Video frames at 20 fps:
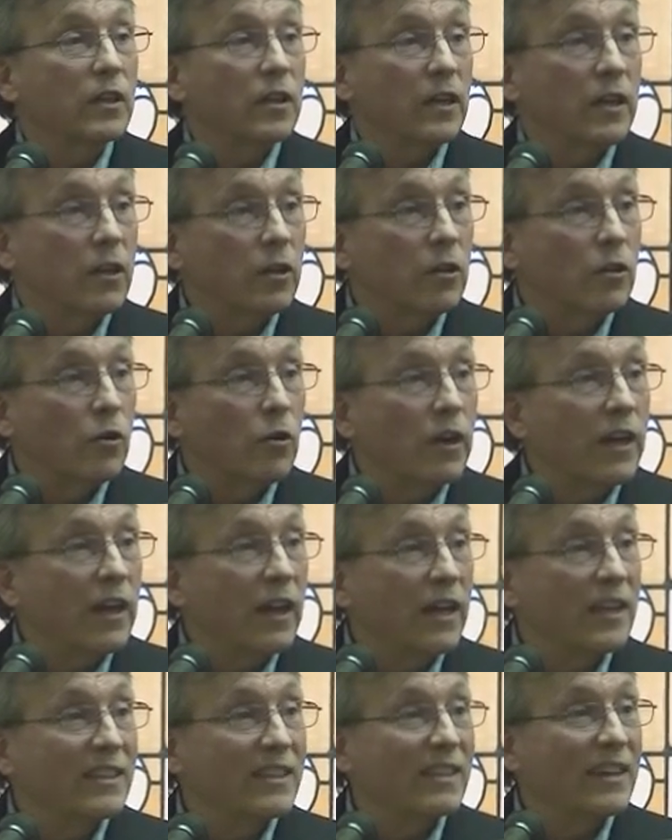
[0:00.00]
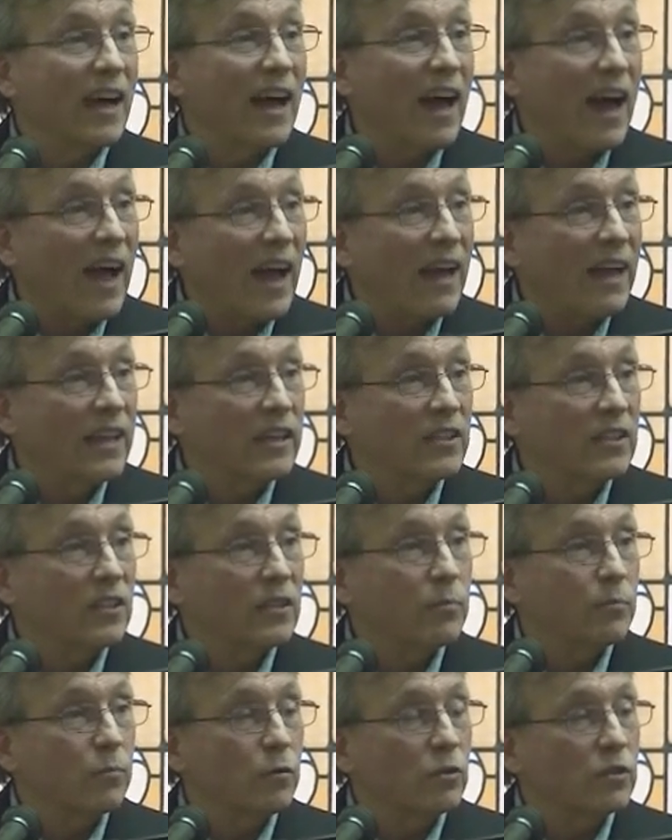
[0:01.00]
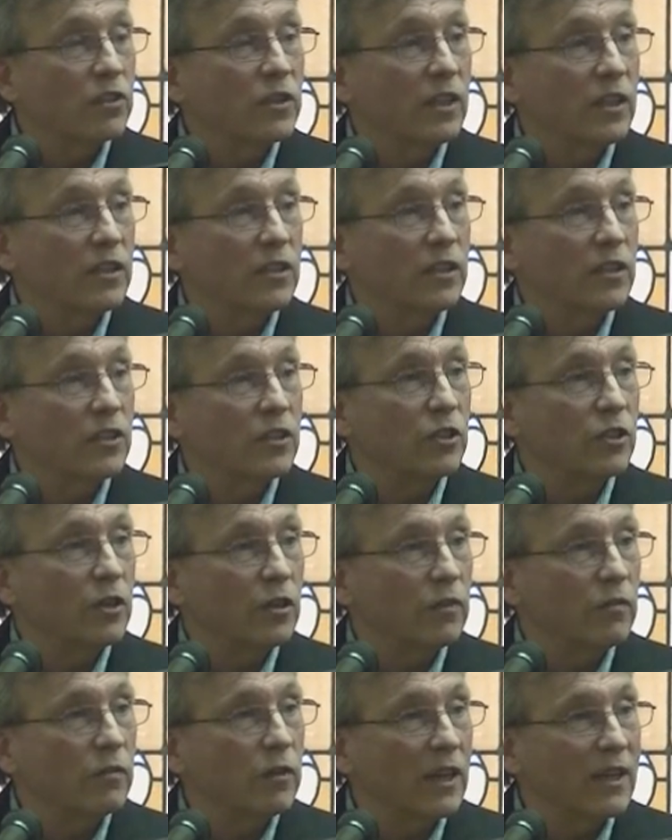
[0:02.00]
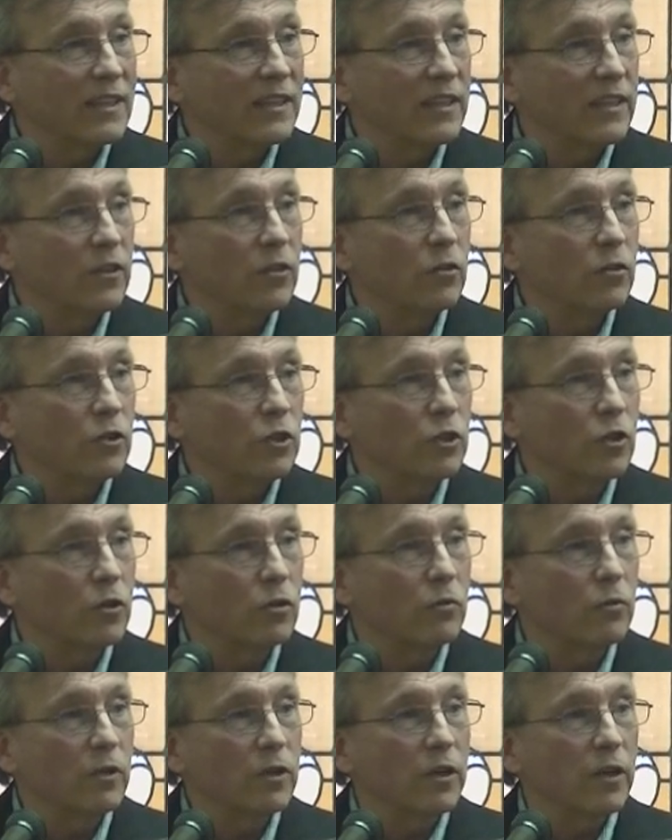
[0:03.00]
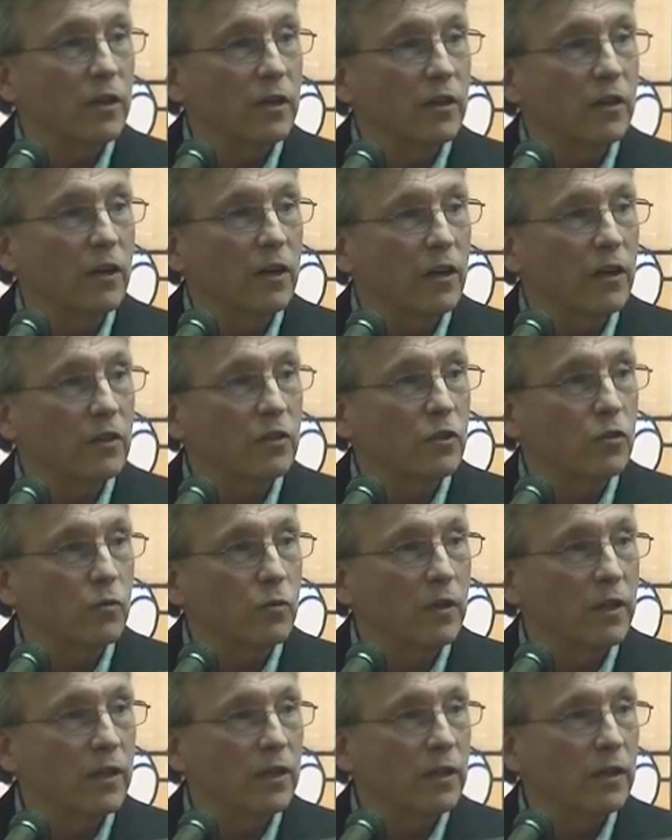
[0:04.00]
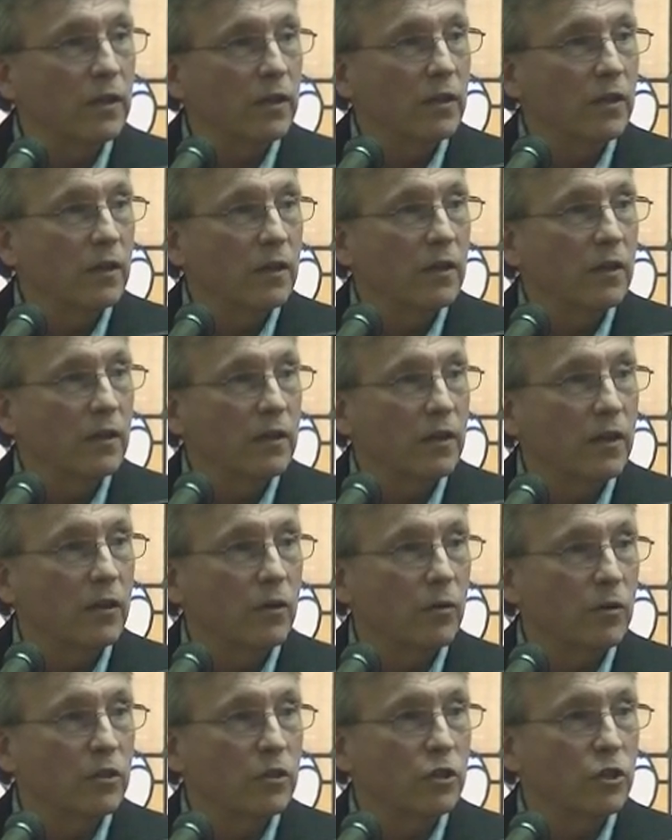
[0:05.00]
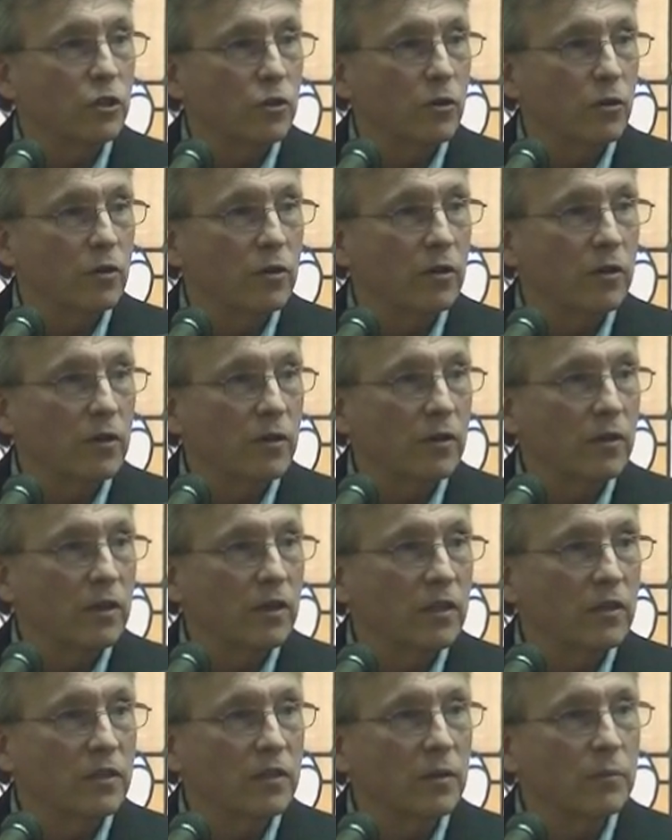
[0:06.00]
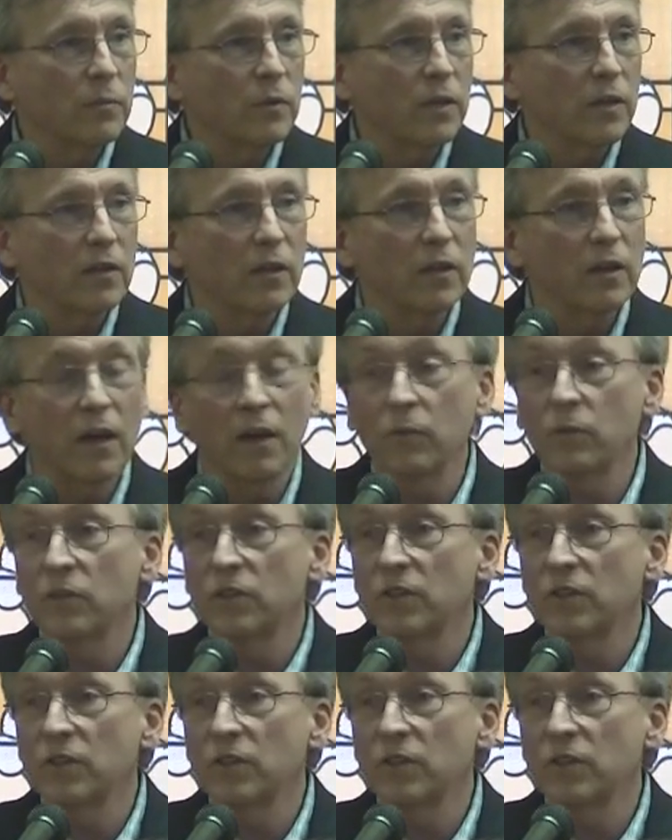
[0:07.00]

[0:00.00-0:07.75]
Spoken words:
Illinois has the highest percentage of Latino children in the country that are insured. Something that I would